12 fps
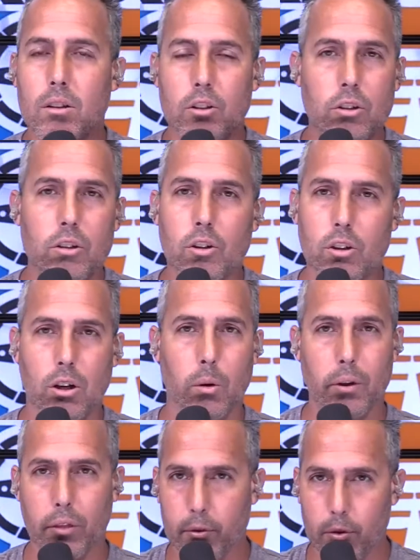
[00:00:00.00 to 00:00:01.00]
you're
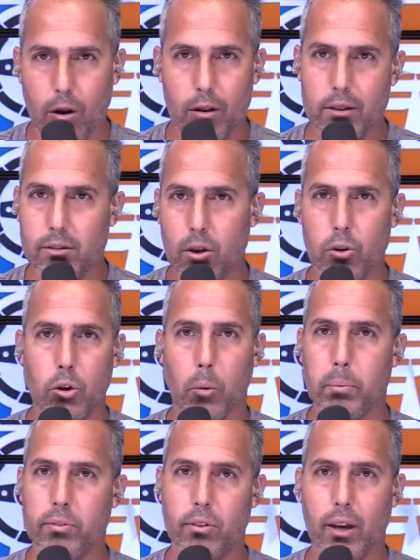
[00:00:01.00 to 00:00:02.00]
going through all these
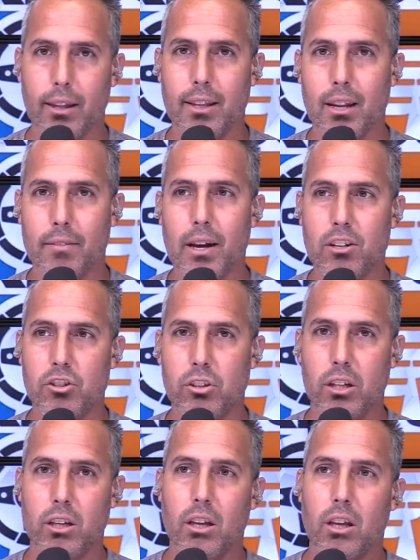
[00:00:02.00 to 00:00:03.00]
hoops, and then
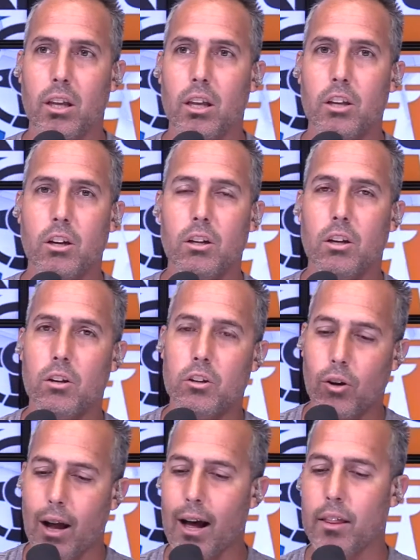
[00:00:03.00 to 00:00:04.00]
eventually,
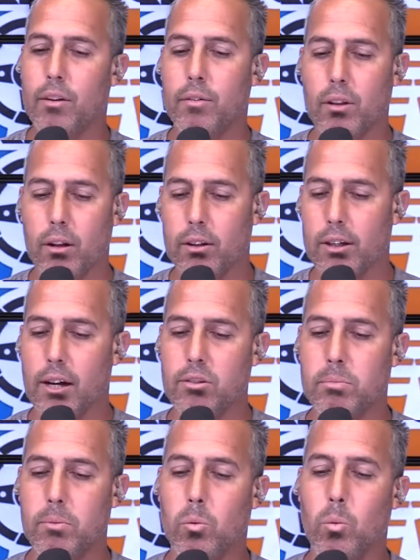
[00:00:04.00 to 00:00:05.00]
you're on the
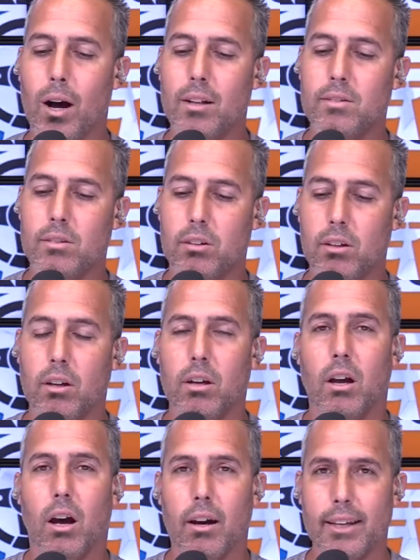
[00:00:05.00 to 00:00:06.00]
customer wants to,
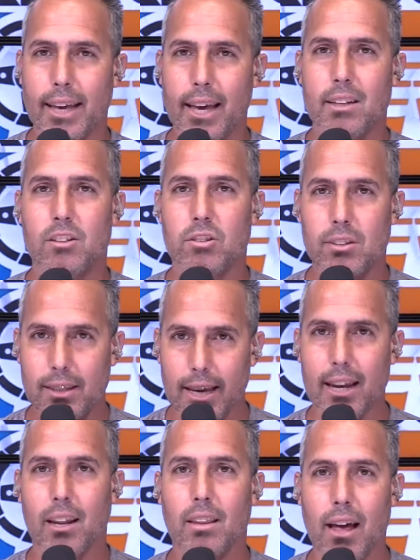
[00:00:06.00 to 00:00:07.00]
again, just
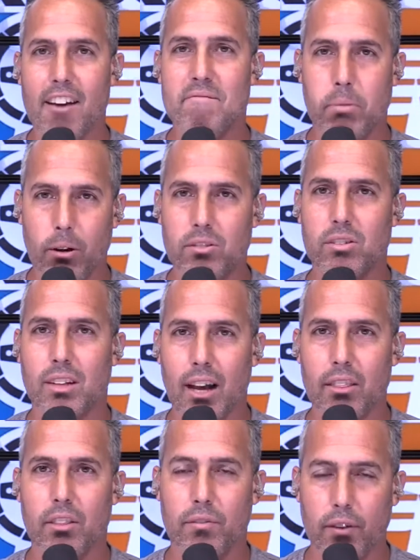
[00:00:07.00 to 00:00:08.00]
get a live person
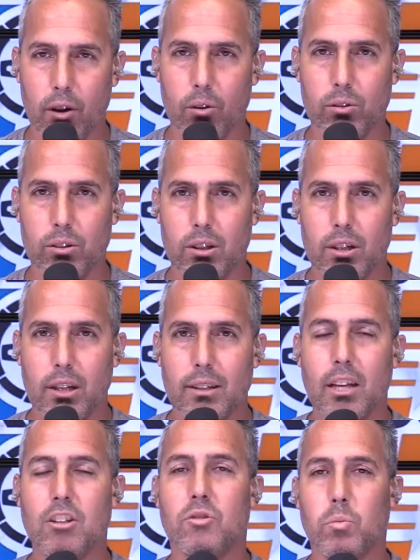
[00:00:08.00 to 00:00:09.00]
on the phone.
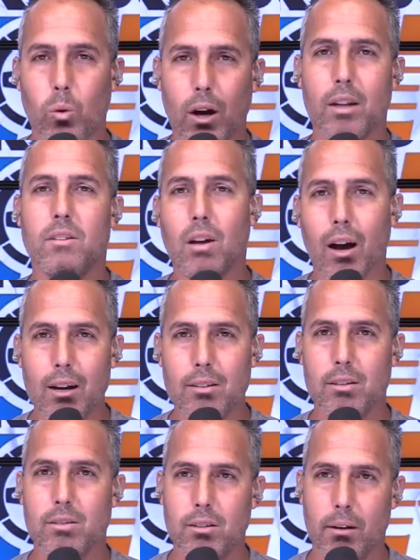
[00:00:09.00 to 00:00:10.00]
They just want to
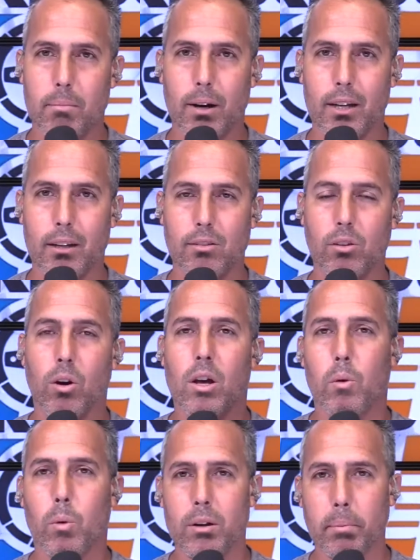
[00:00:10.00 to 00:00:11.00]
talk to somebody. So
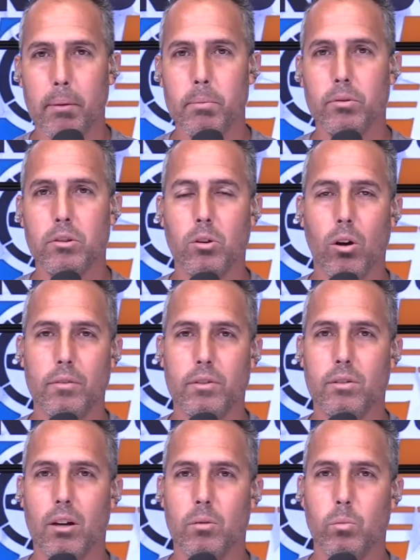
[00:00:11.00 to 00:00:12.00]
what do people do all of a
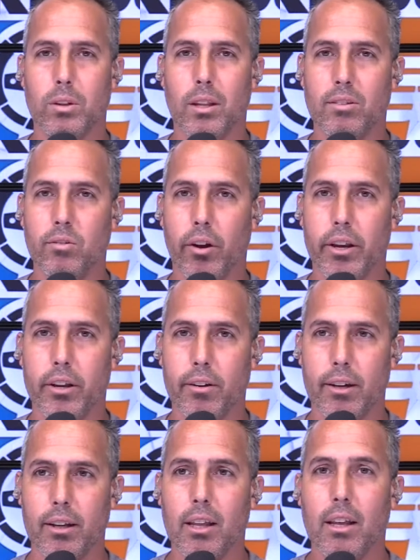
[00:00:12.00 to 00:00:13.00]
sudden when they start
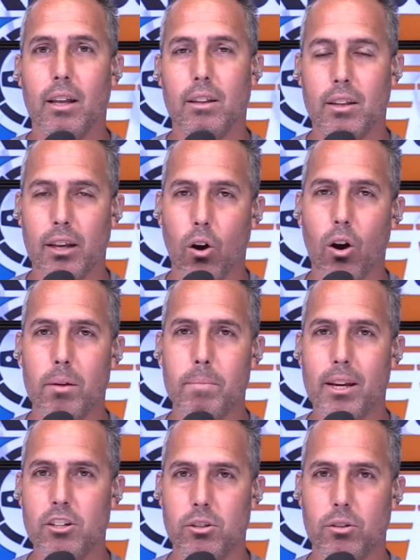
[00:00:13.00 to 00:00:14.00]
hearing the
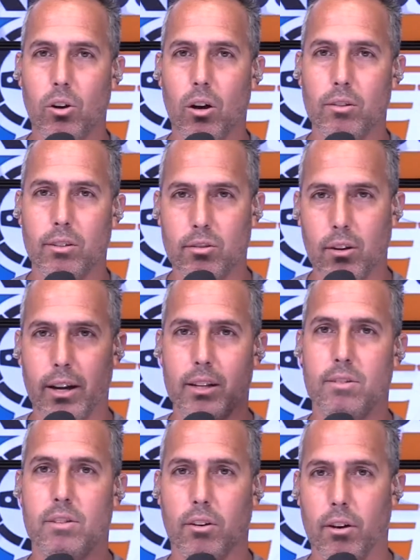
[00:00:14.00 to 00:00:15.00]
automation calls? They start
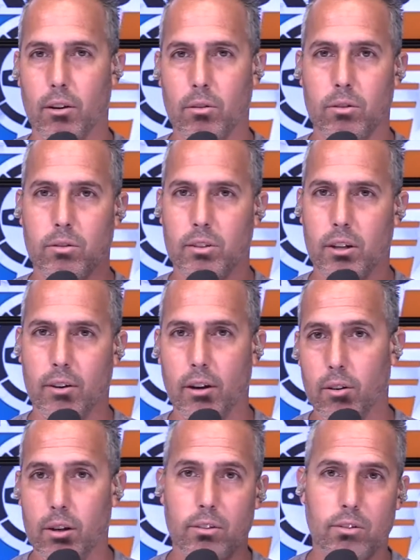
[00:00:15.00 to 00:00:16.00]
hitting 0,
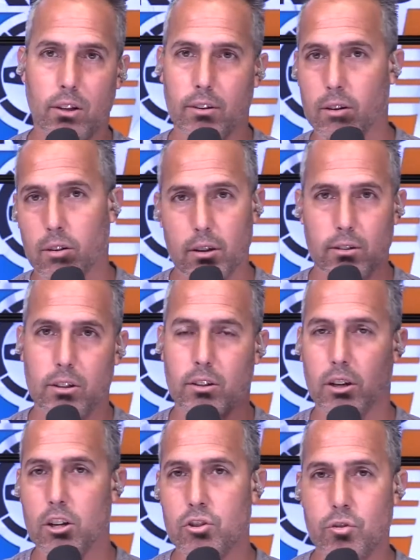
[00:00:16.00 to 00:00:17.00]
0, 0,
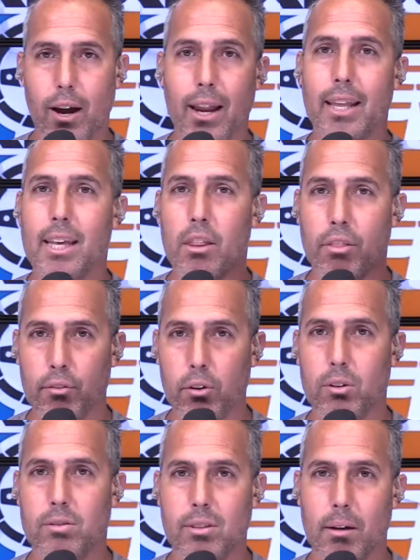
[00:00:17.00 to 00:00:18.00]
0. They're just trying to get
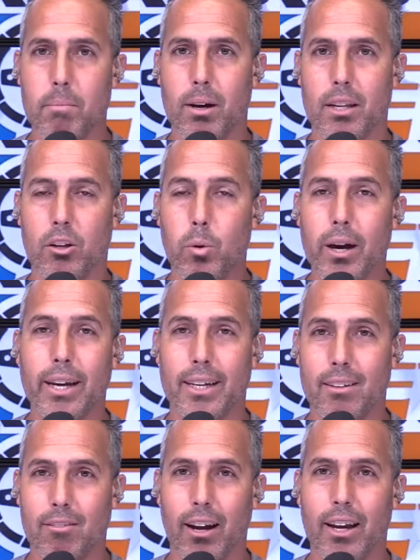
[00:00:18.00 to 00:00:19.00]
through to somebody
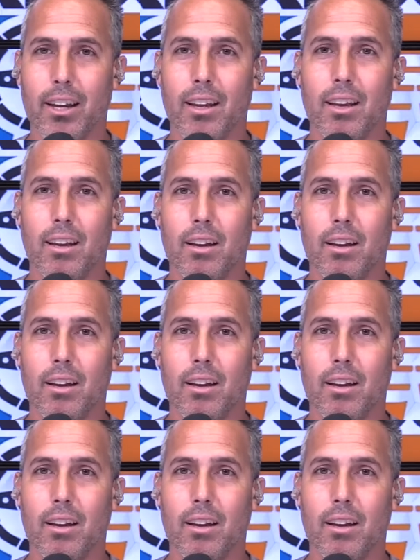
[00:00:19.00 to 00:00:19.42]
quick, right?